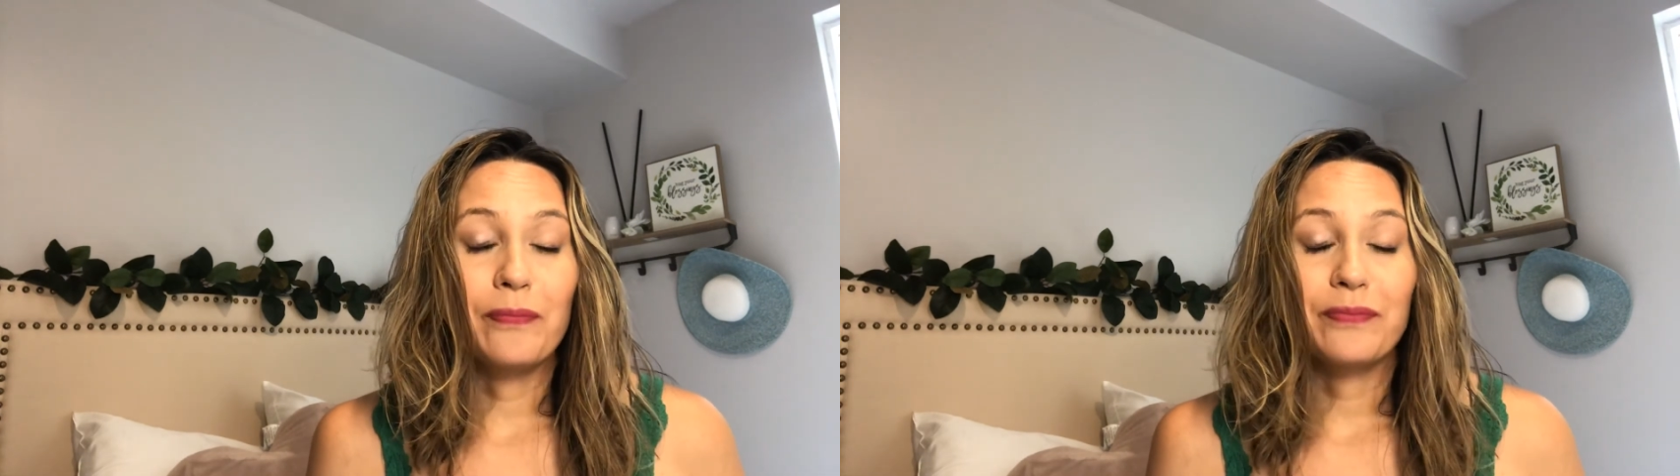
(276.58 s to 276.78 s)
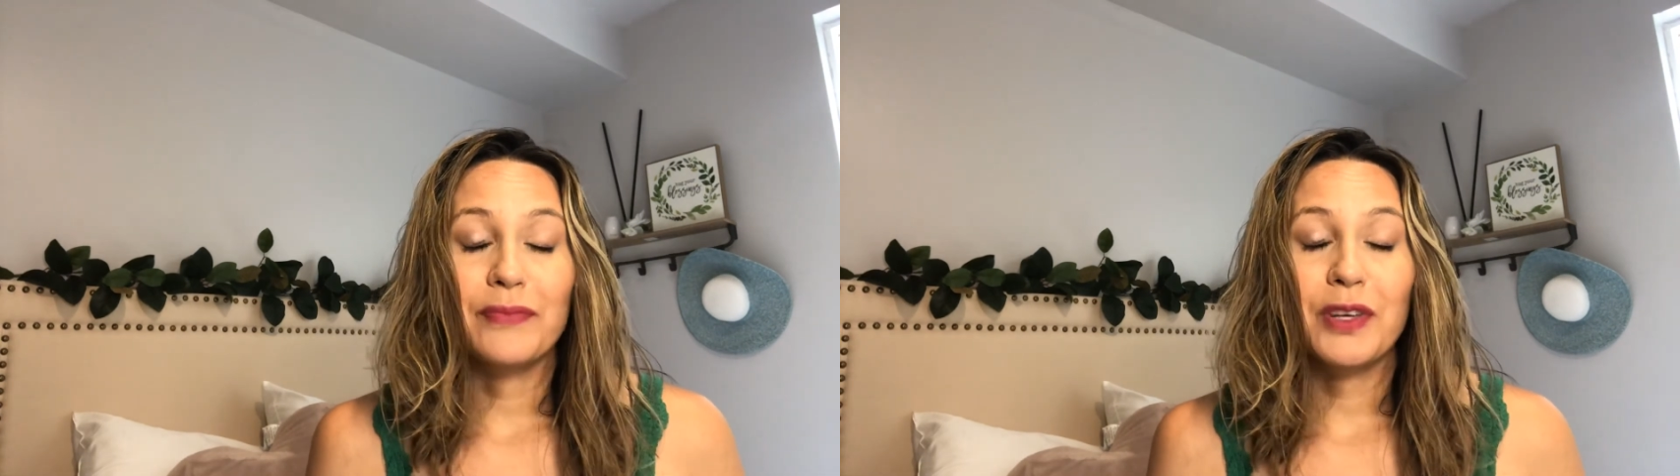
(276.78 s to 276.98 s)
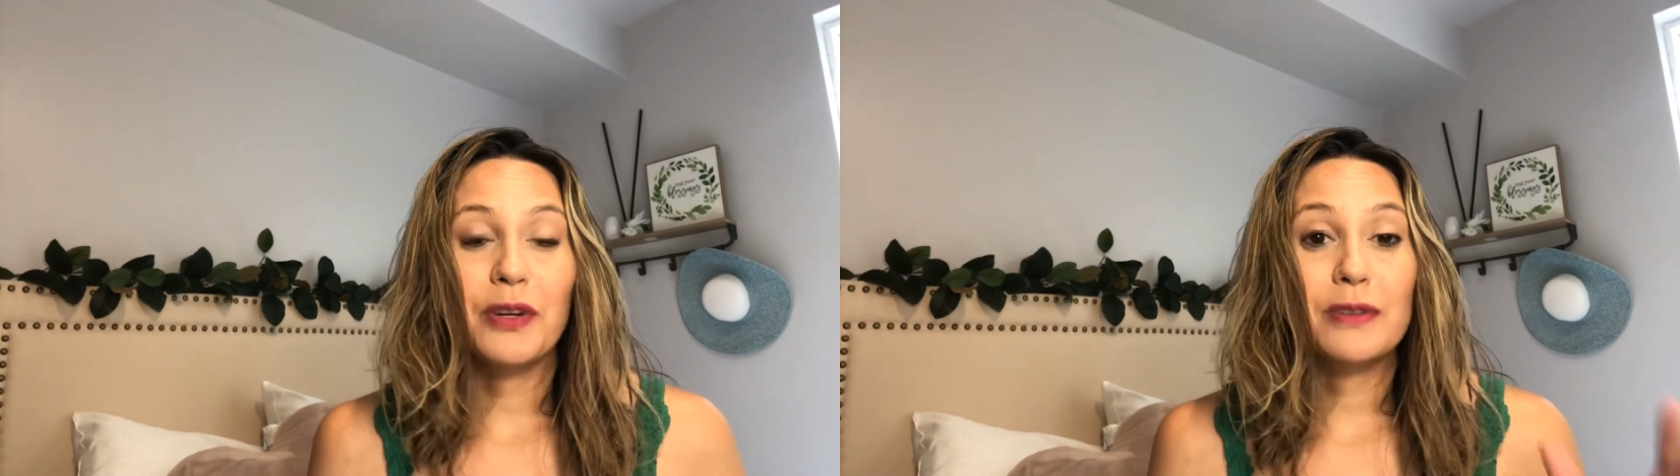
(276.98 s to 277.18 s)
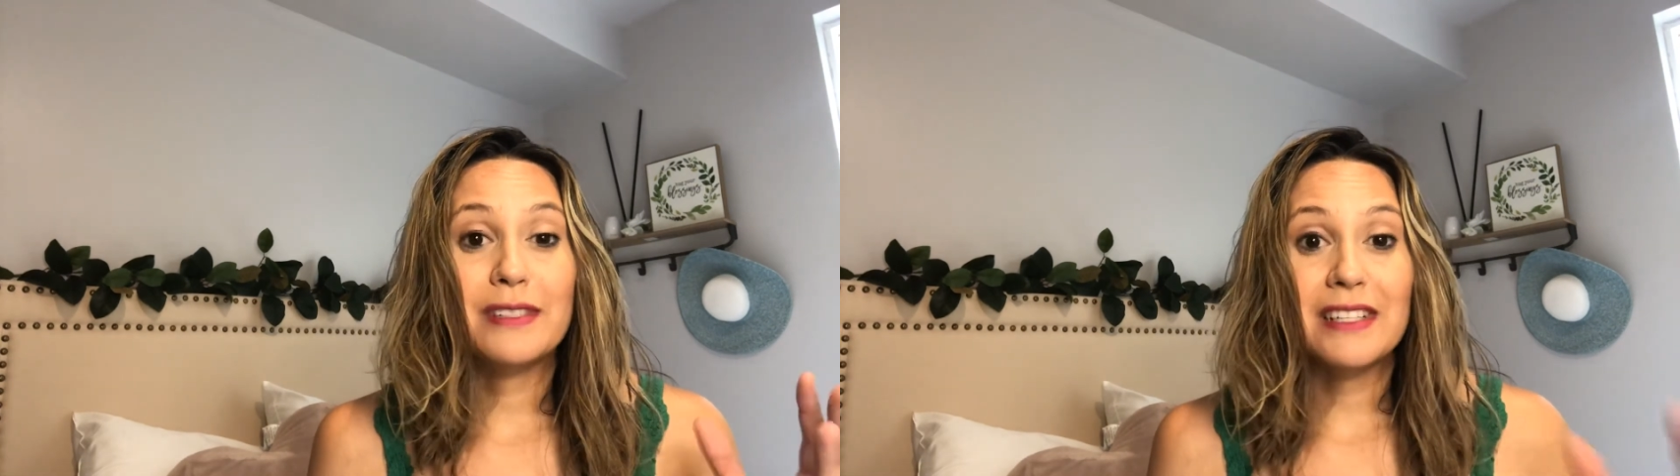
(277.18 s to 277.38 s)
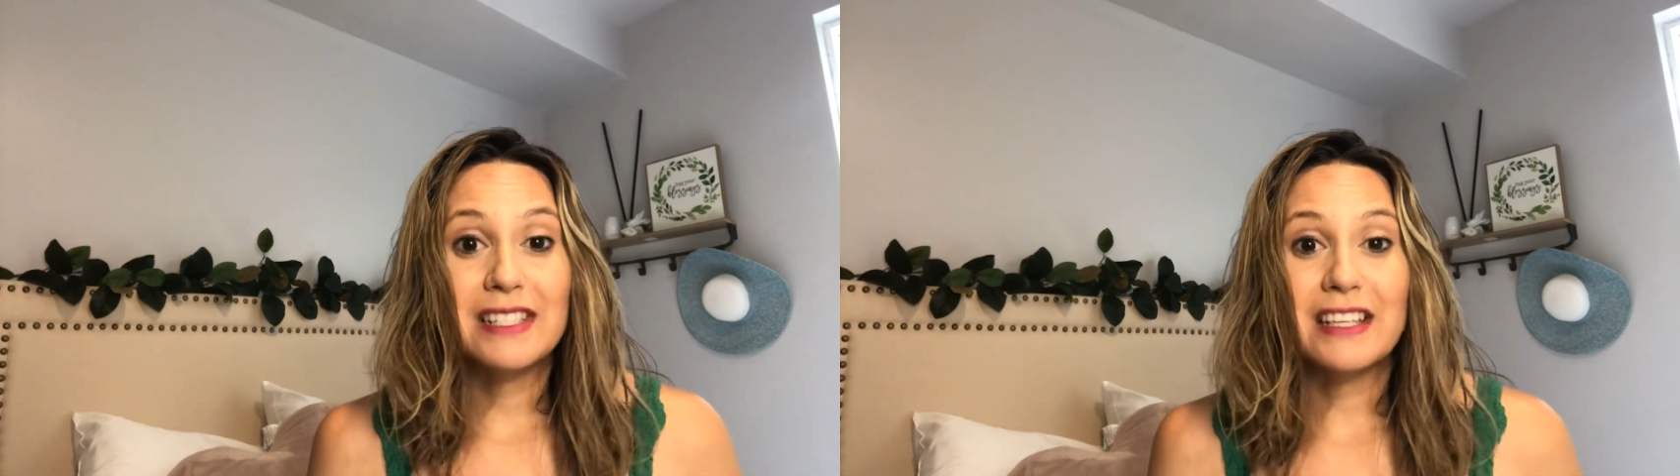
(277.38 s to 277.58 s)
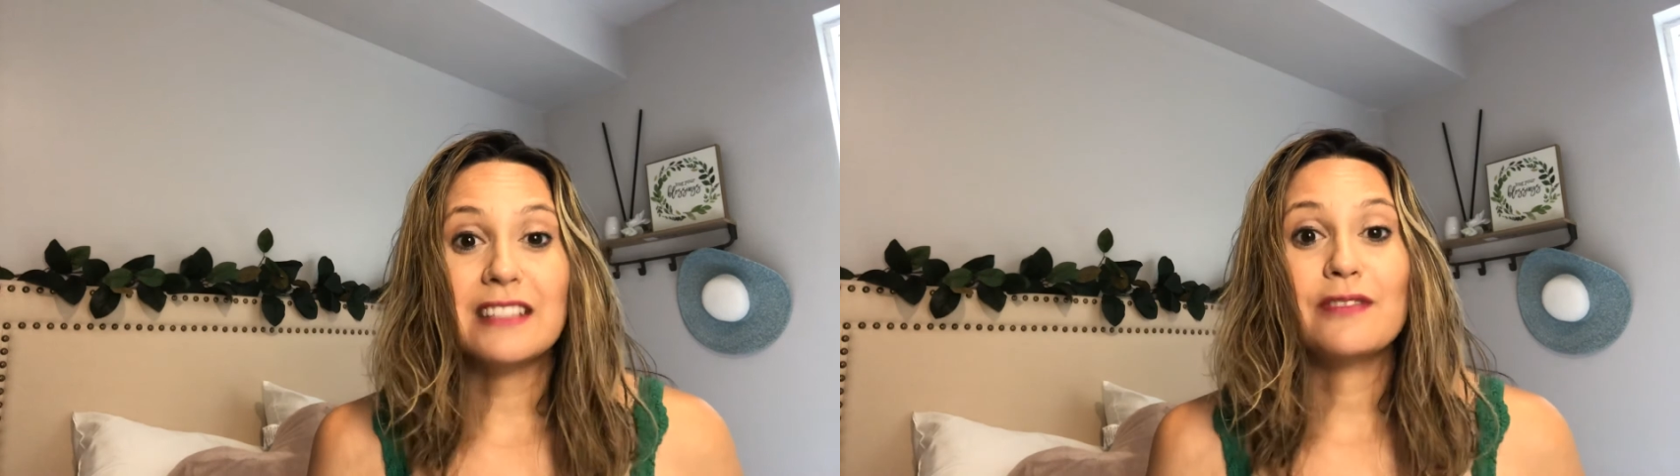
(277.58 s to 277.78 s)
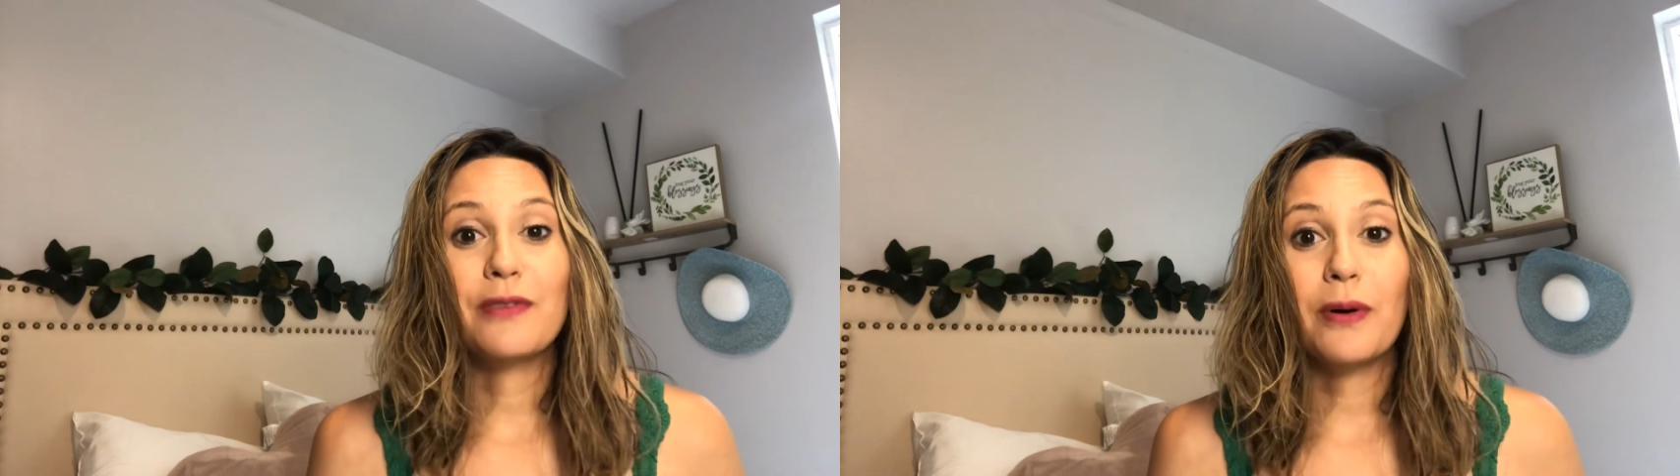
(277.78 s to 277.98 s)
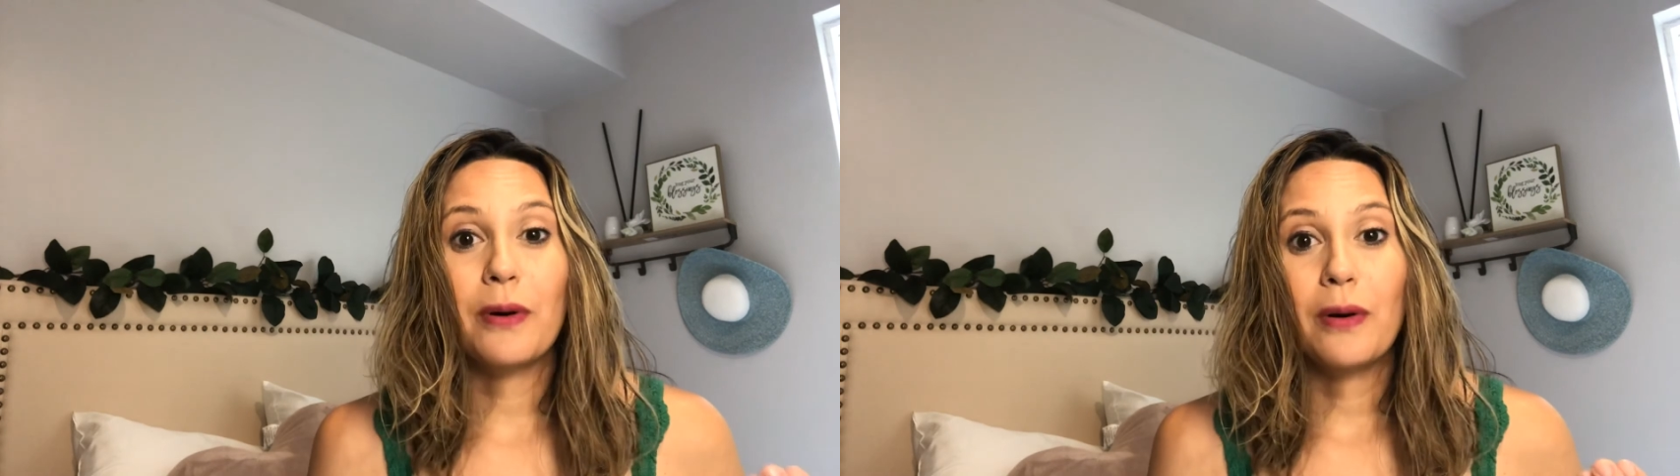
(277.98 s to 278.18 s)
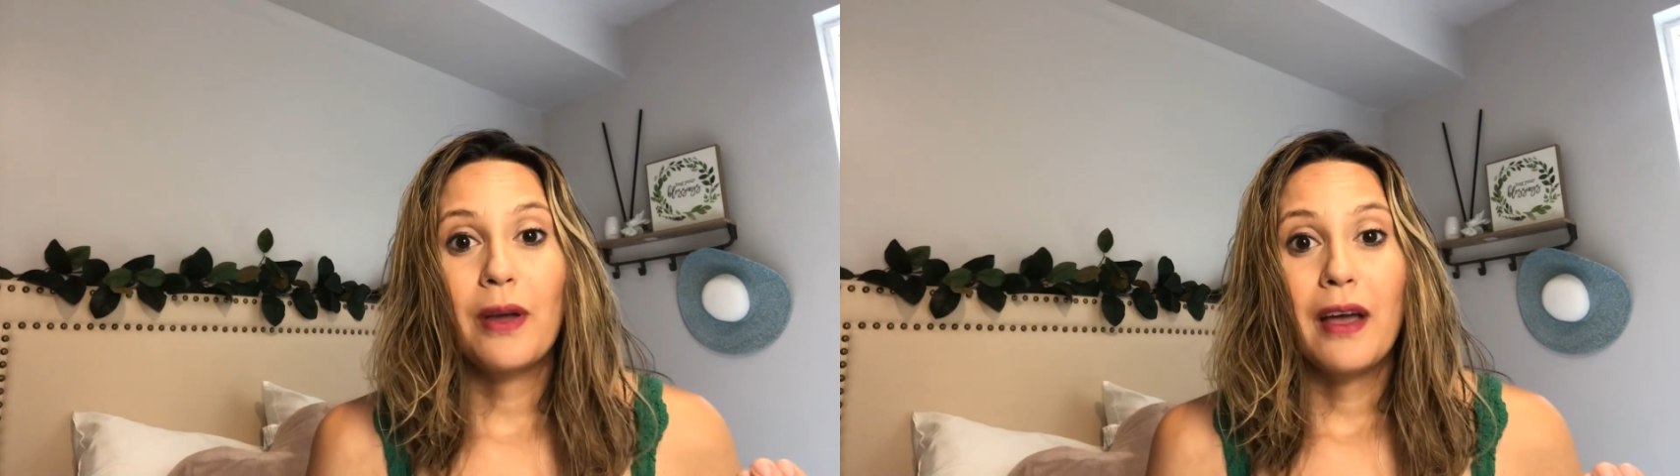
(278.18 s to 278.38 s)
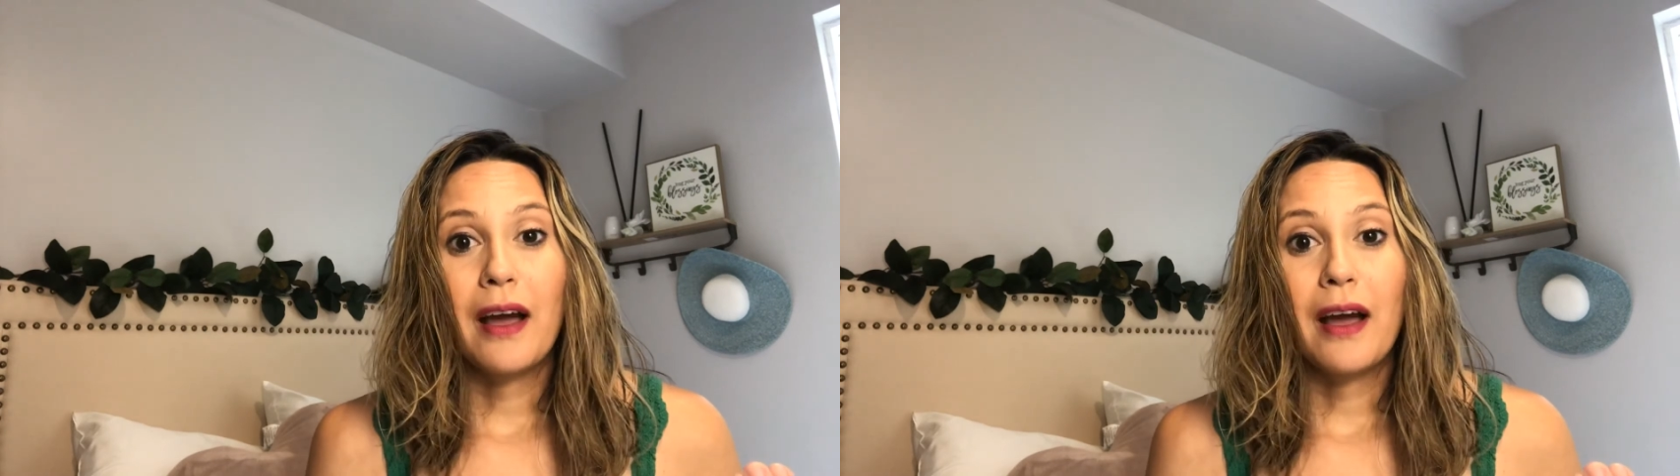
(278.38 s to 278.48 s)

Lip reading: you know, successful